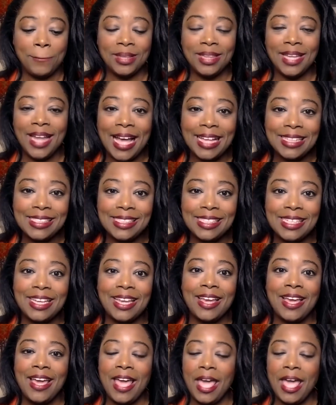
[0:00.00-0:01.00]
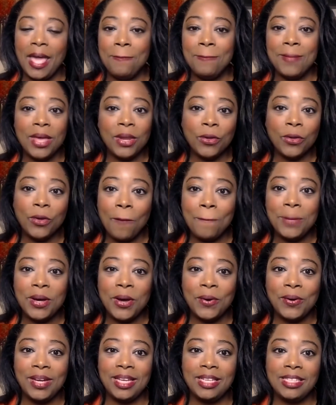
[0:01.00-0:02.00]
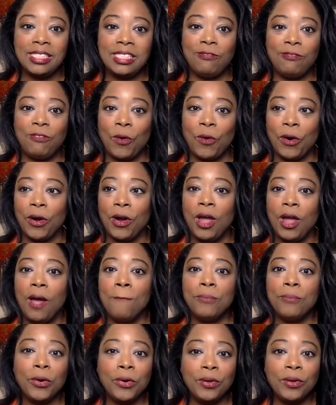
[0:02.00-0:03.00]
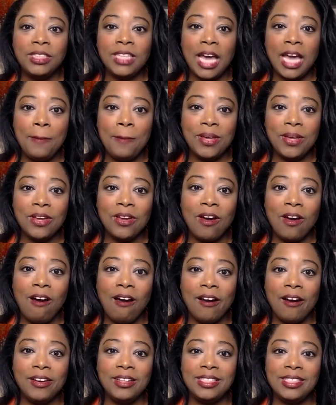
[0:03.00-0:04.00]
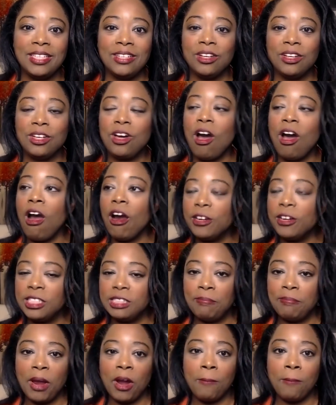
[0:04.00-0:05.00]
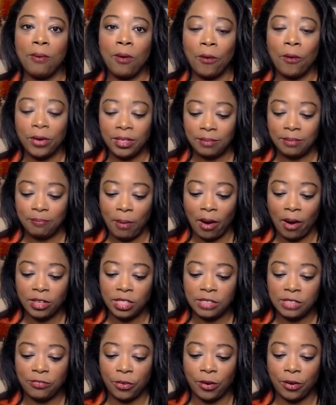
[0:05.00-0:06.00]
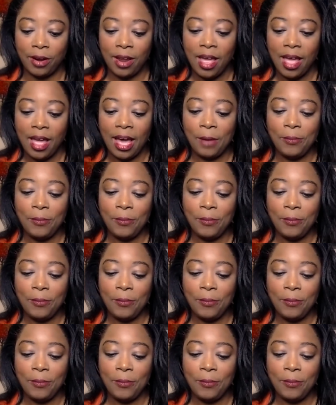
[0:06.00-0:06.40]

plastic and metal components for prototyping cars and car spare parts for,